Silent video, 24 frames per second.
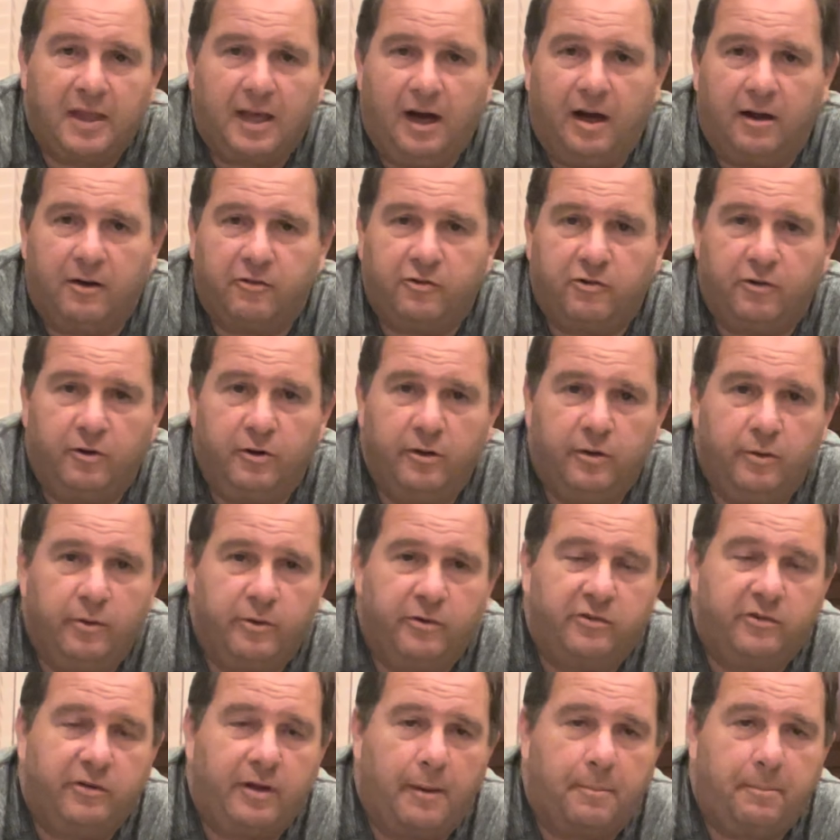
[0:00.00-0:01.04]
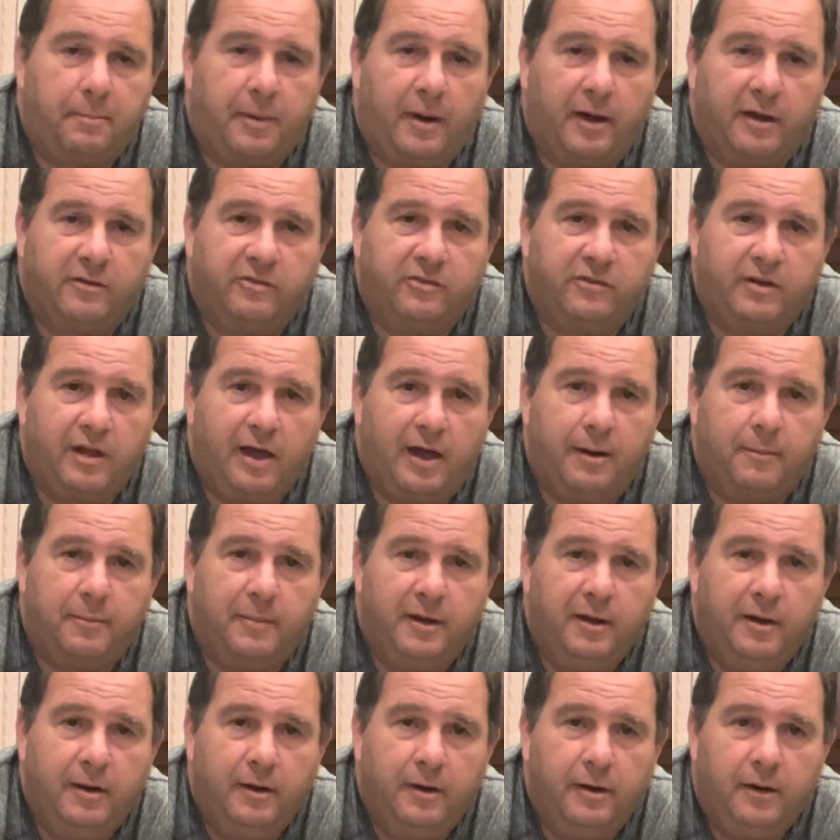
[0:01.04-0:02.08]
I'll show you a step by step,
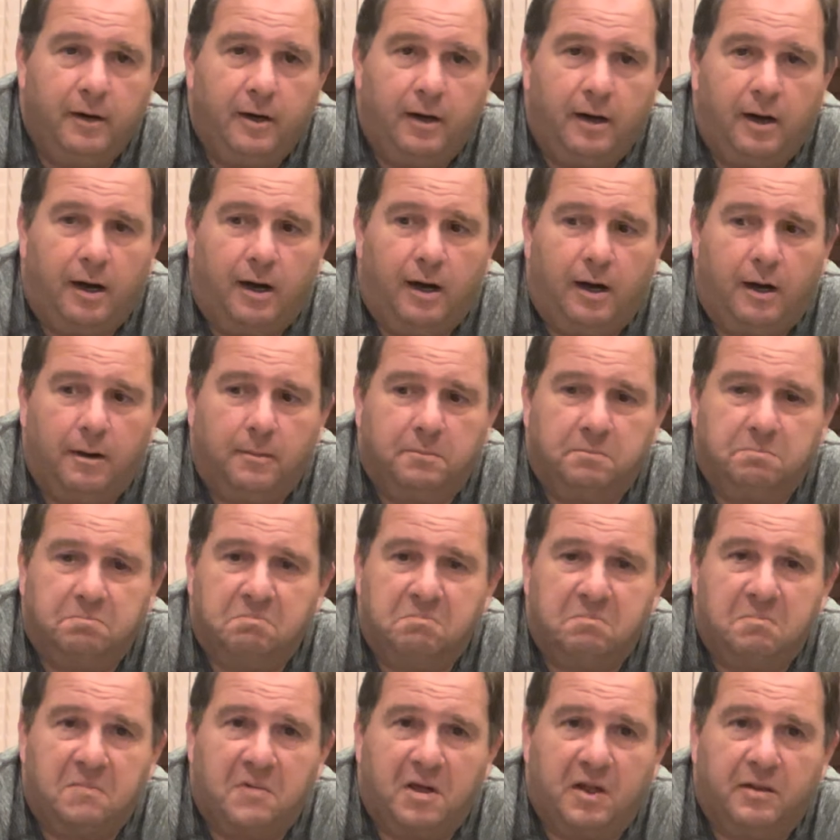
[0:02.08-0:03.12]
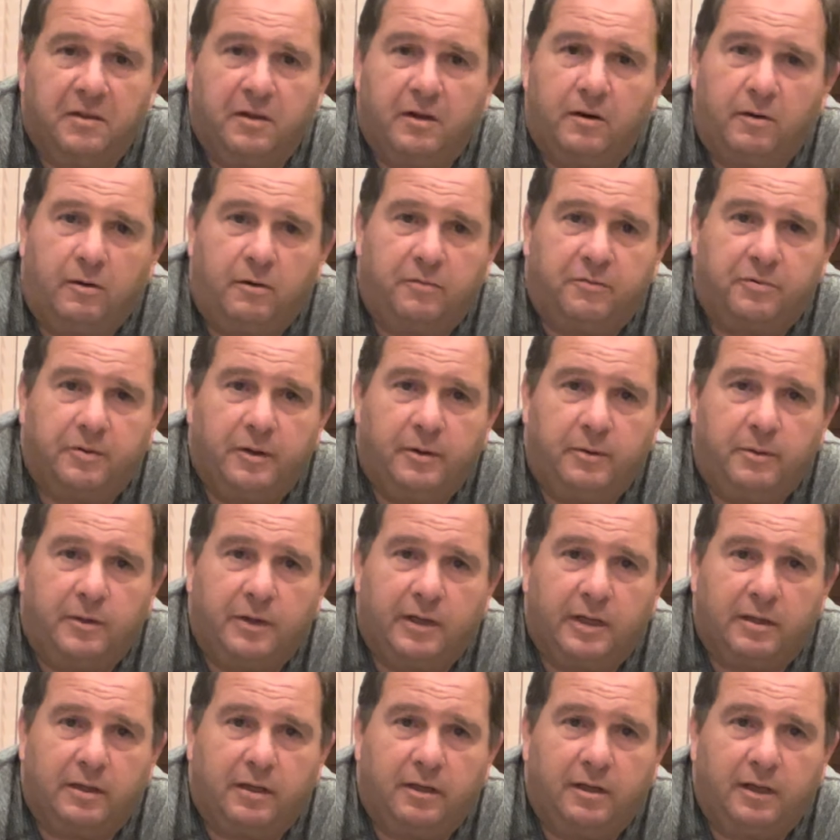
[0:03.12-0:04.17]
and then hopefully we'll
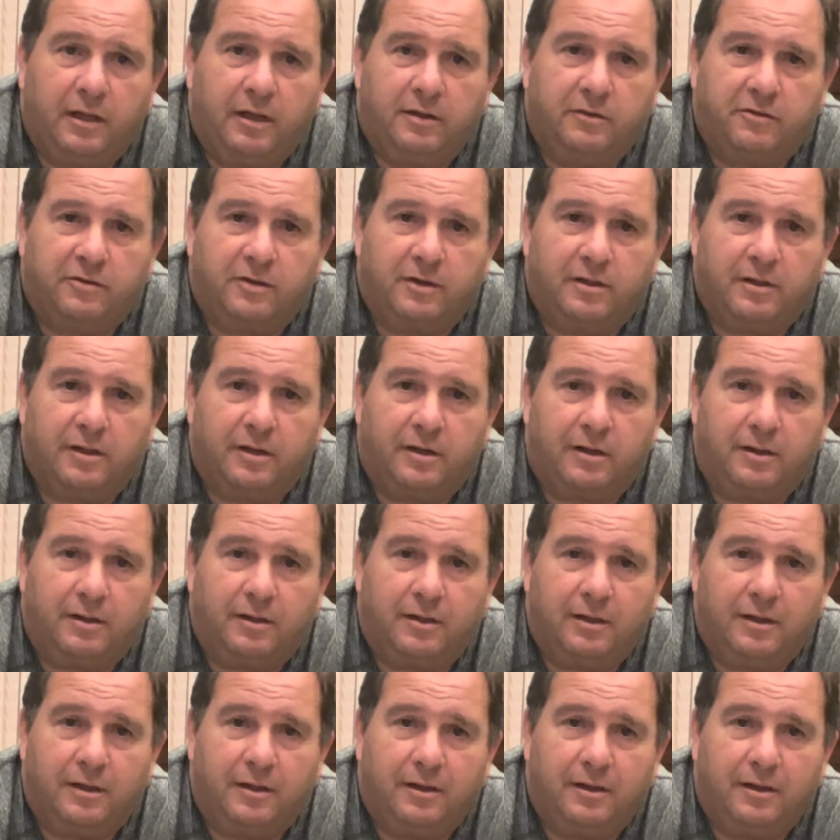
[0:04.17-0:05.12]
get to taste a little.